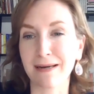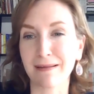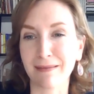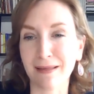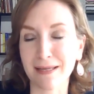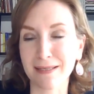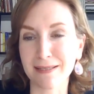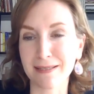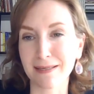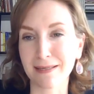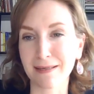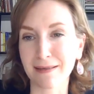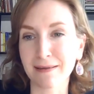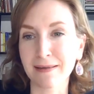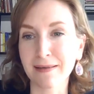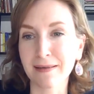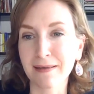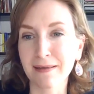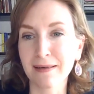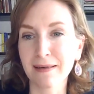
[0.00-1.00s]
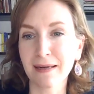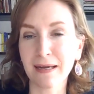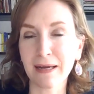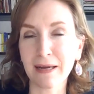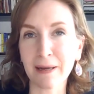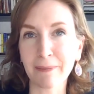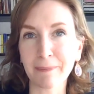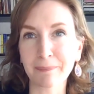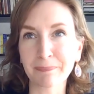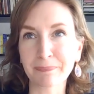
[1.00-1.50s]
And that's
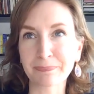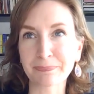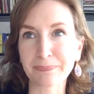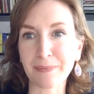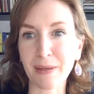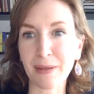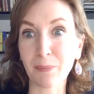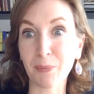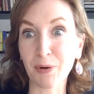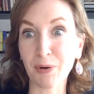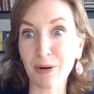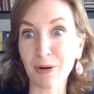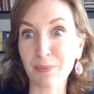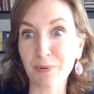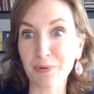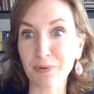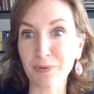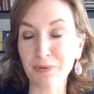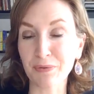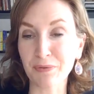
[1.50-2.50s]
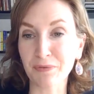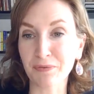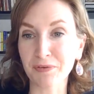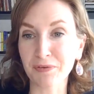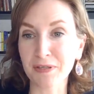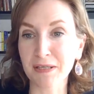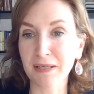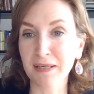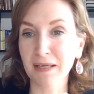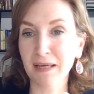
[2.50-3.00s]
a more
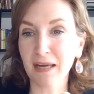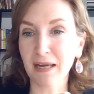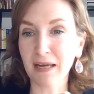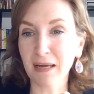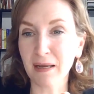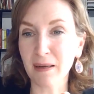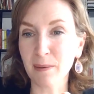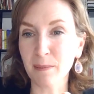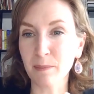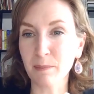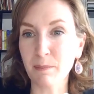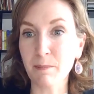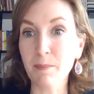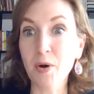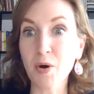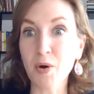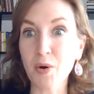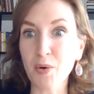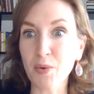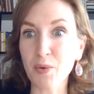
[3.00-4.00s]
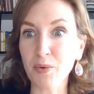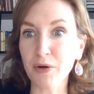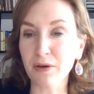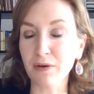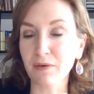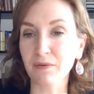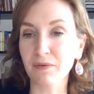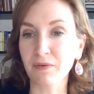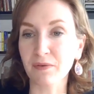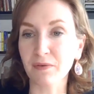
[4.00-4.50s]
approved mode
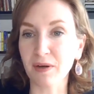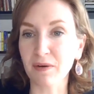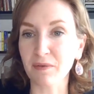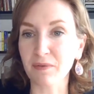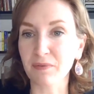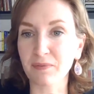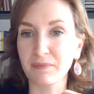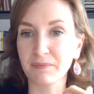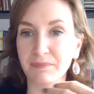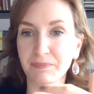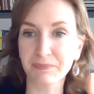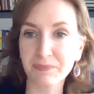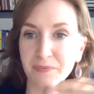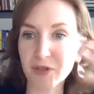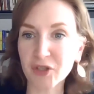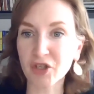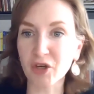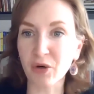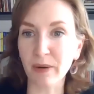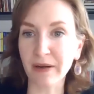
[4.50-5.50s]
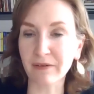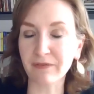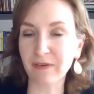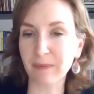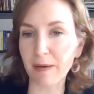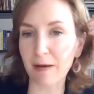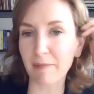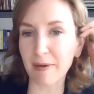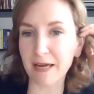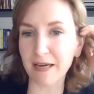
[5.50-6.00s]
of showing a
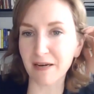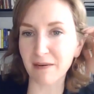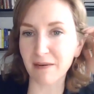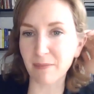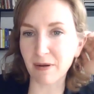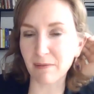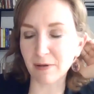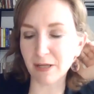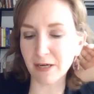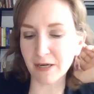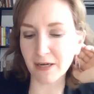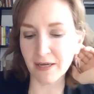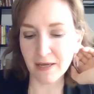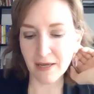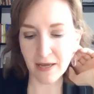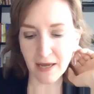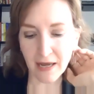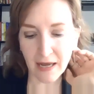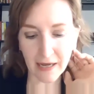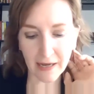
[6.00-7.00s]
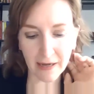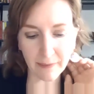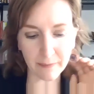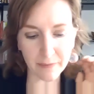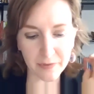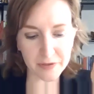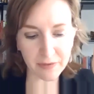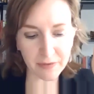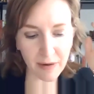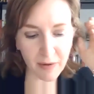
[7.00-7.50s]
female body in public.
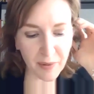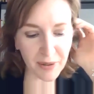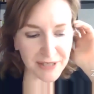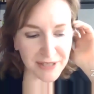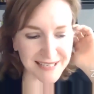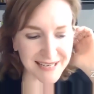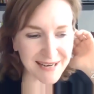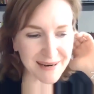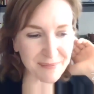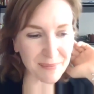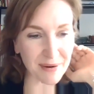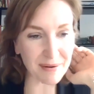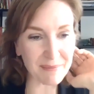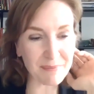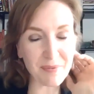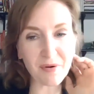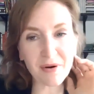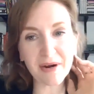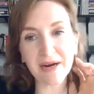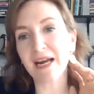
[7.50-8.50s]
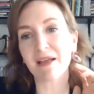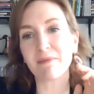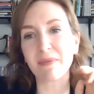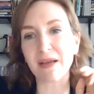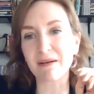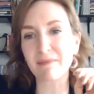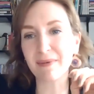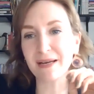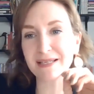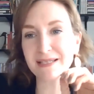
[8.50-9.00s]
So I will say at one point I
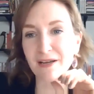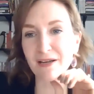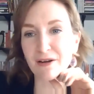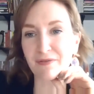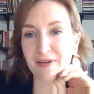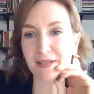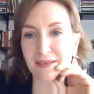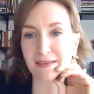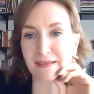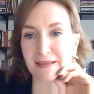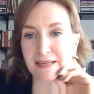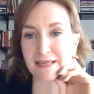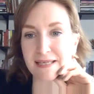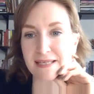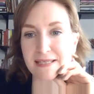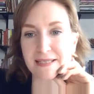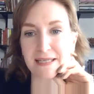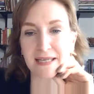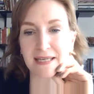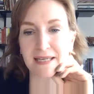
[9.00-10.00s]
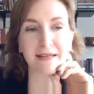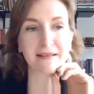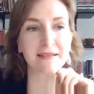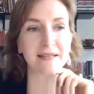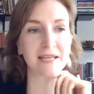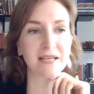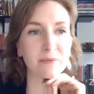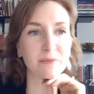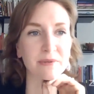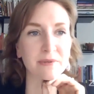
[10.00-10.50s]
made myself a list, and I
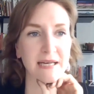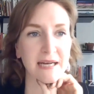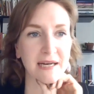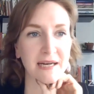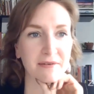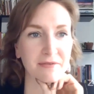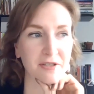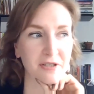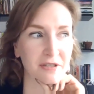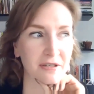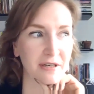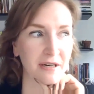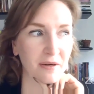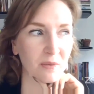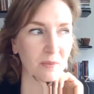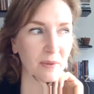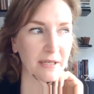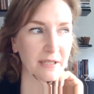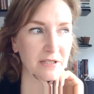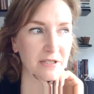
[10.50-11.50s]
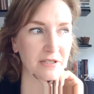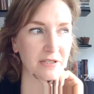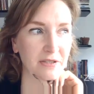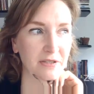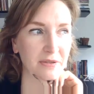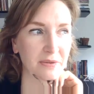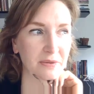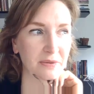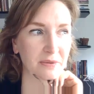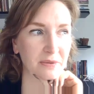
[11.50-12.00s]
think it was after I went
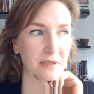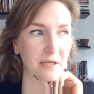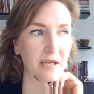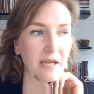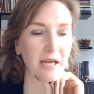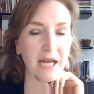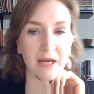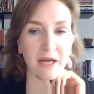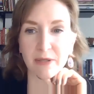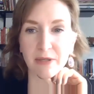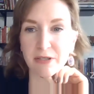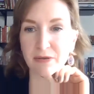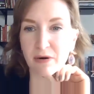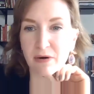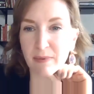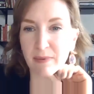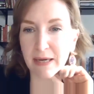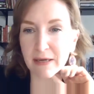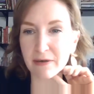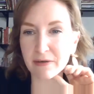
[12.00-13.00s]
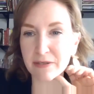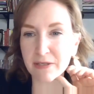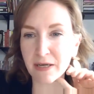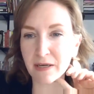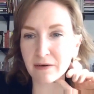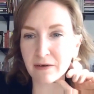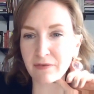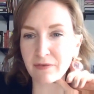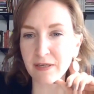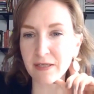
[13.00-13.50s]
to a writers
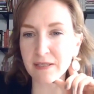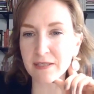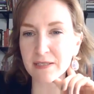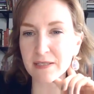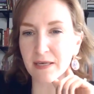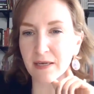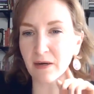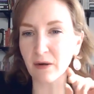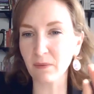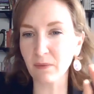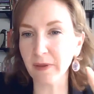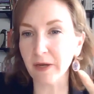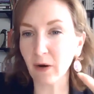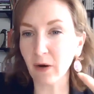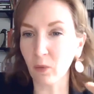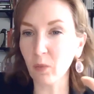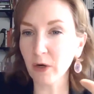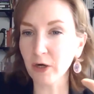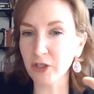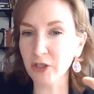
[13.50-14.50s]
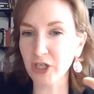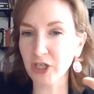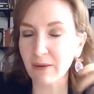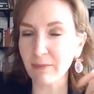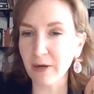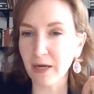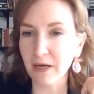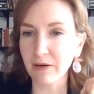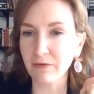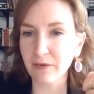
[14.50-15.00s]
conference, like a workshop
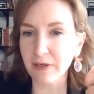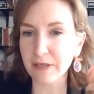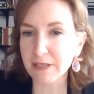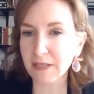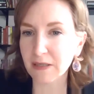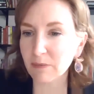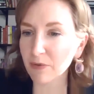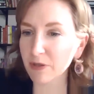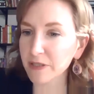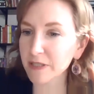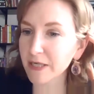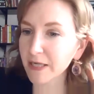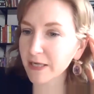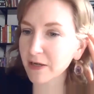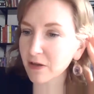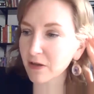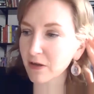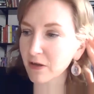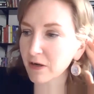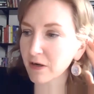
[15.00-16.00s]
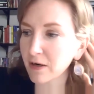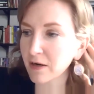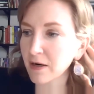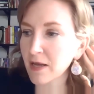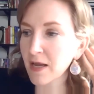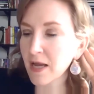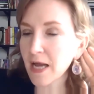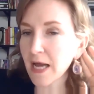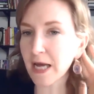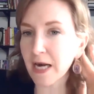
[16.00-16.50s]
conference in particular,
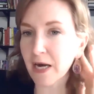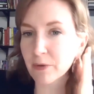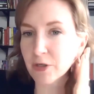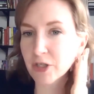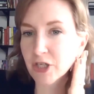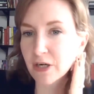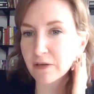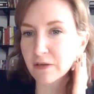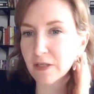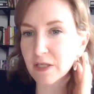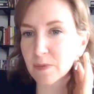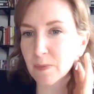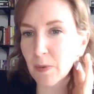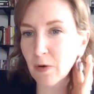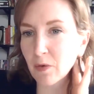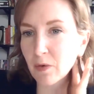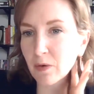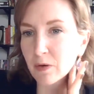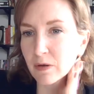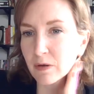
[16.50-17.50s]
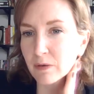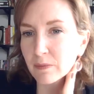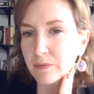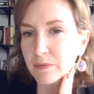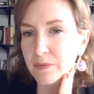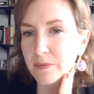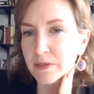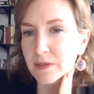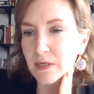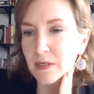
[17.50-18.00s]
and I was sharing these
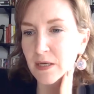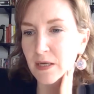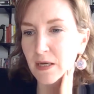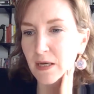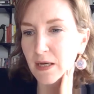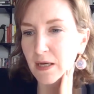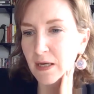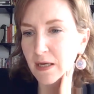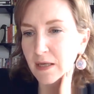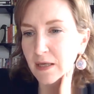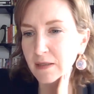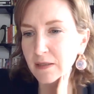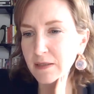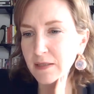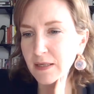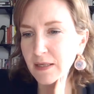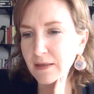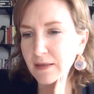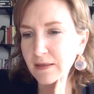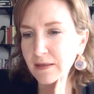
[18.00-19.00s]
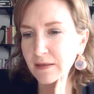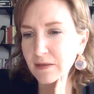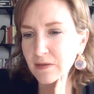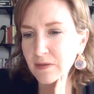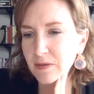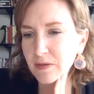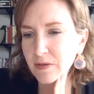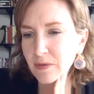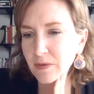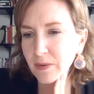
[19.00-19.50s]
poems, and I think this
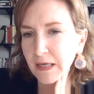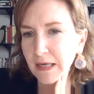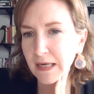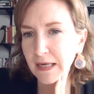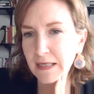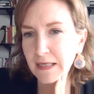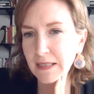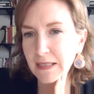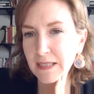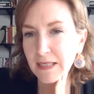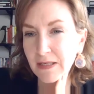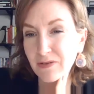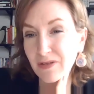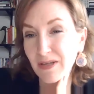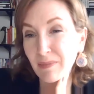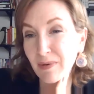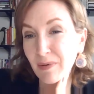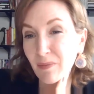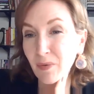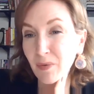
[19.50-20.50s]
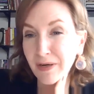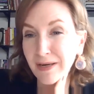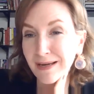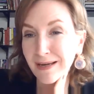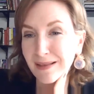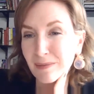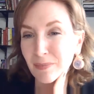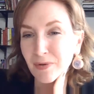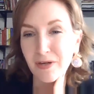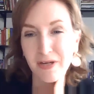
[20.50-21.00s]
was 2018. So I've been working
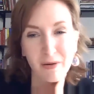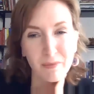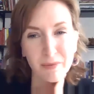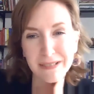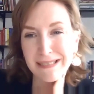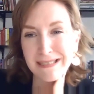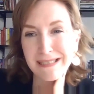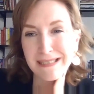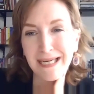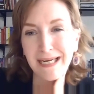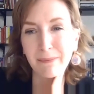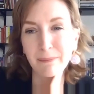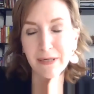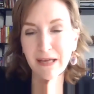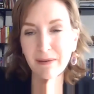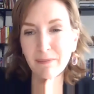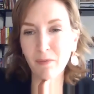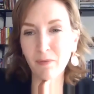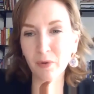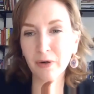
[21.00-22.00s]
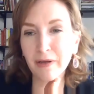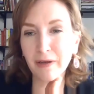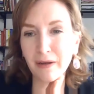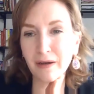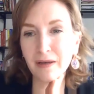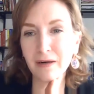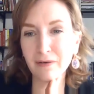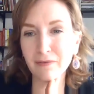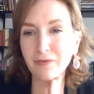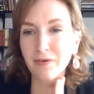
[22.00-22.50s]
on the book. It wasn't done, but I've been working
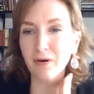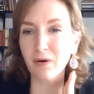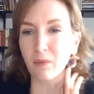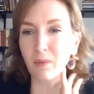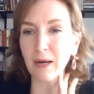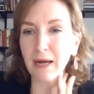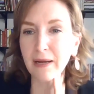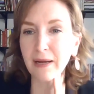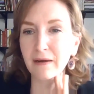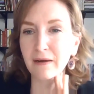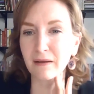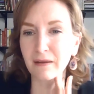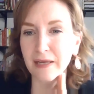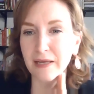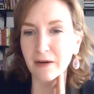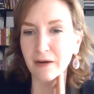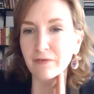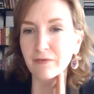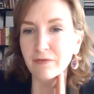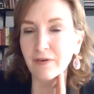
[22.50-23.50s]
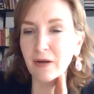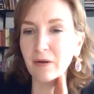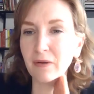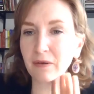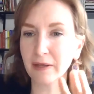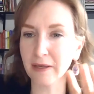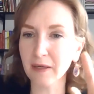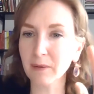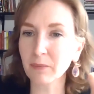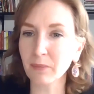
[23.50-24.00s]
on it for a while, and I felt
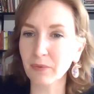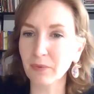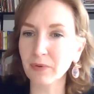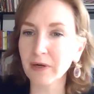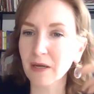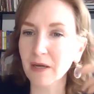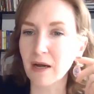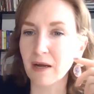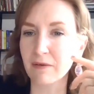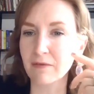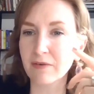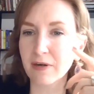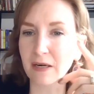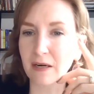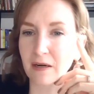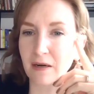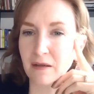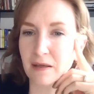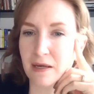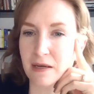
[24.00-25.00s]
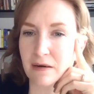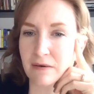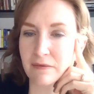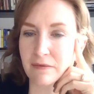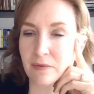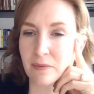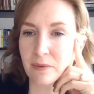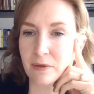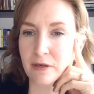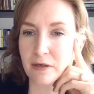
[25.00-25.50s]
like pretty confident in a lot of
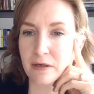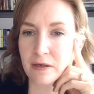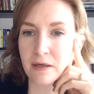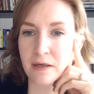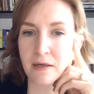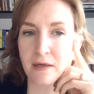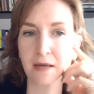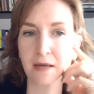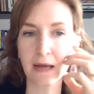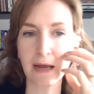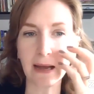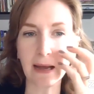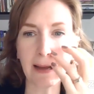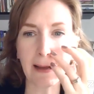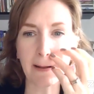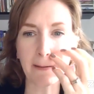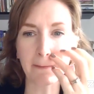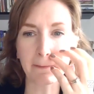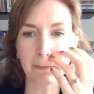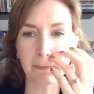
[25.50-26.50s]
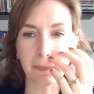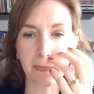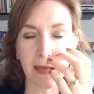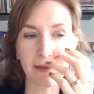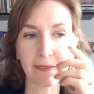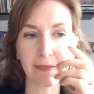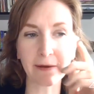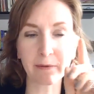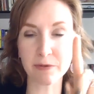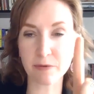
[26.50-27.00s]
the work.
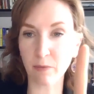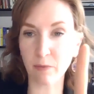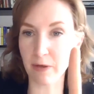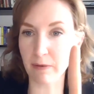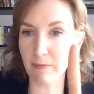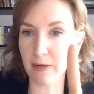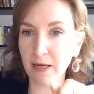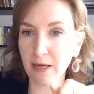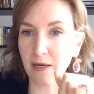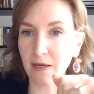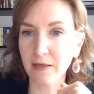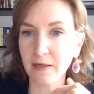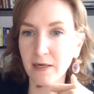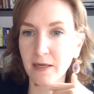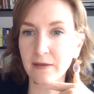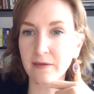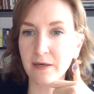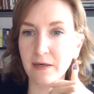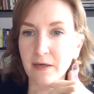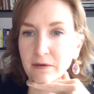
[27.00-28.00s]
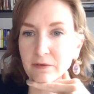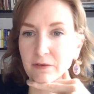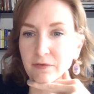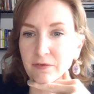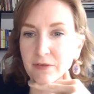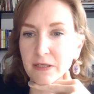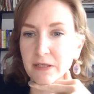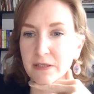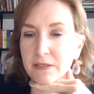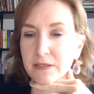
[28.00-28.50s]
And there was one man at the
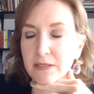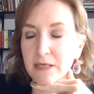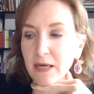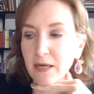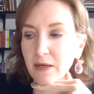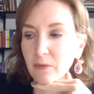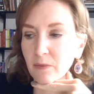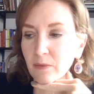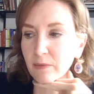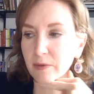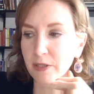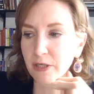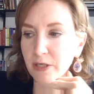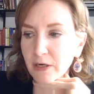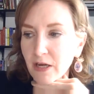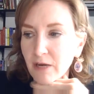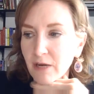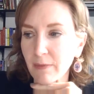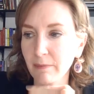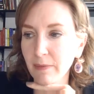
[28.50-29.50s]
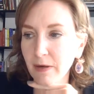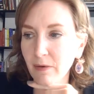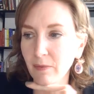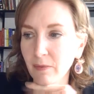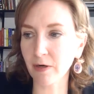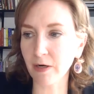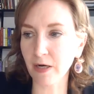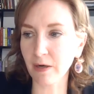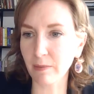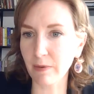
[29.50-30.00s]
conference, and we were talking about my
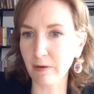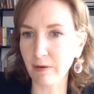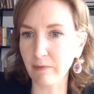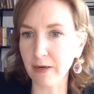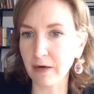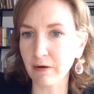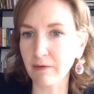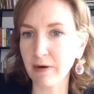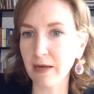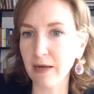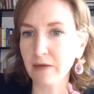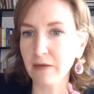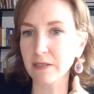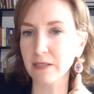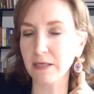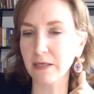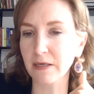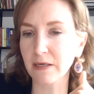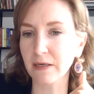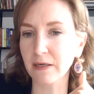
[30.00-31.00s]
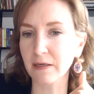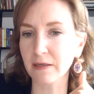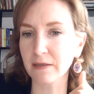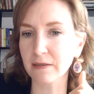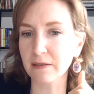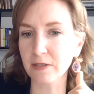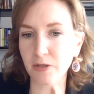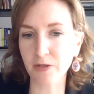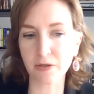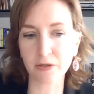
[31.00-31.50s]
work, and we went around in a
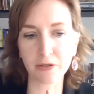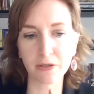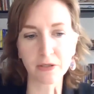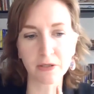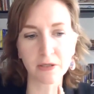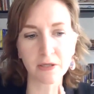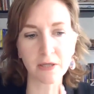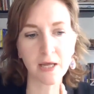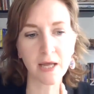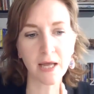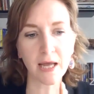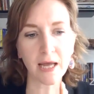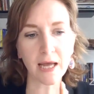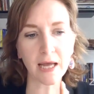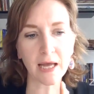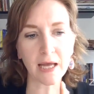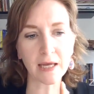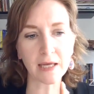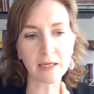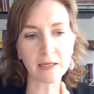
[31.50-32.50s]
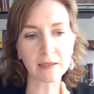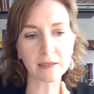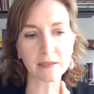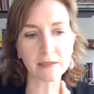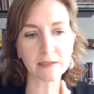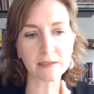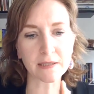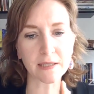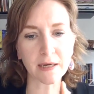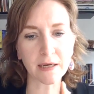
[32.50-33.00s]
circle,
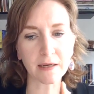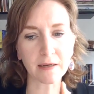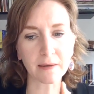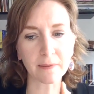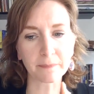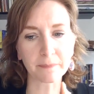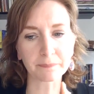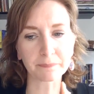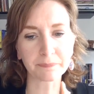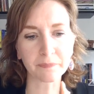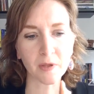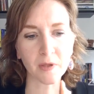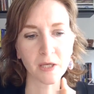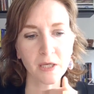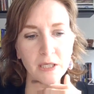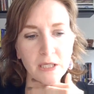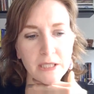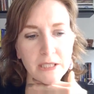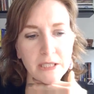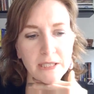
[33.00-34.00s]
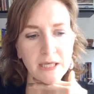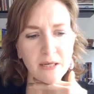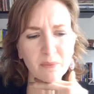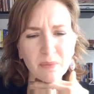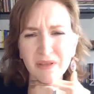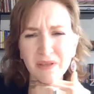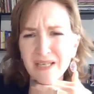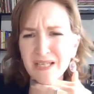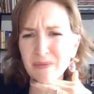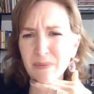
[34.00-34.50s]
and he said,
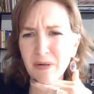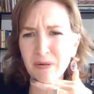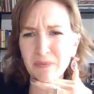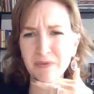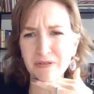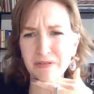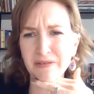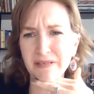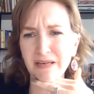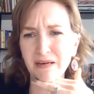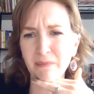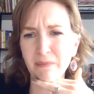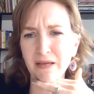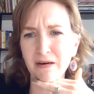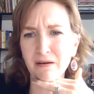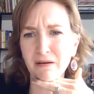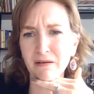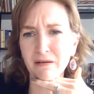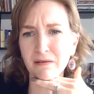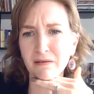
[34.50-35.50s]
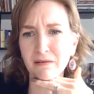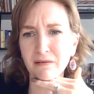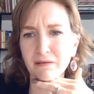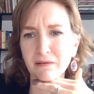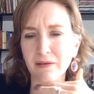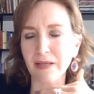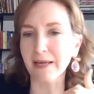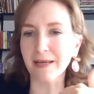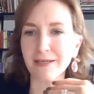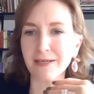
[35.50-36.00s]
well, these poems are sentimental,
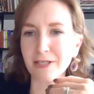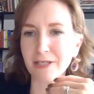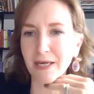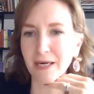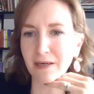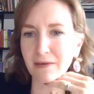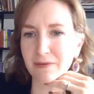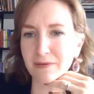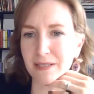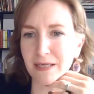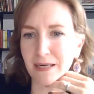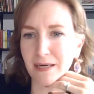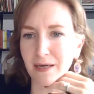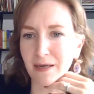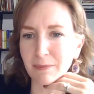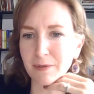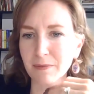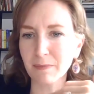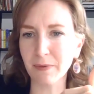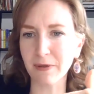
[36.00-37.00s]
like, and just kind of stopped.